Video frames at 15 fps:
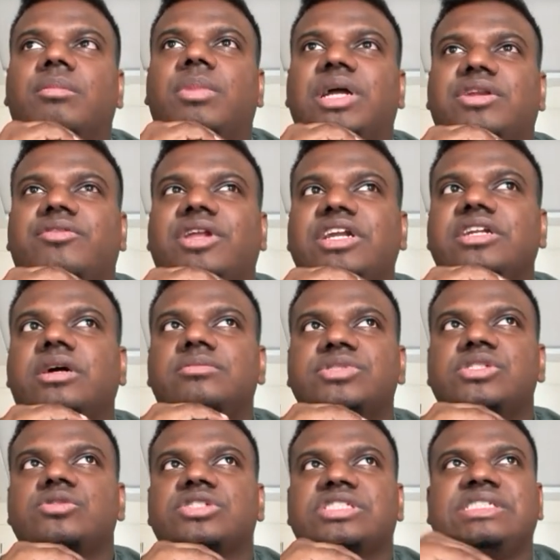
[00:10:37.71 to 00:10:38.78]
But when it
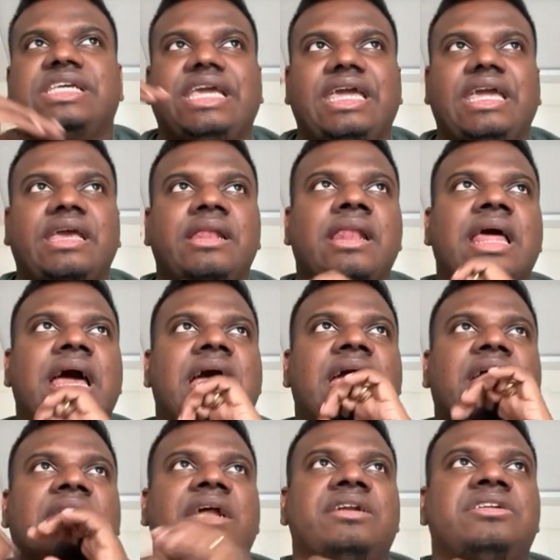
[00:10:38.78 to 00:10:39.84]
comes to scale
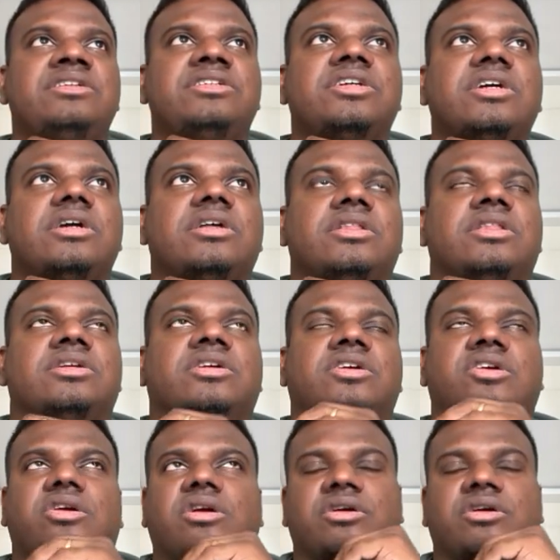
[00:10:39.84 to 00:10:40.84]
and the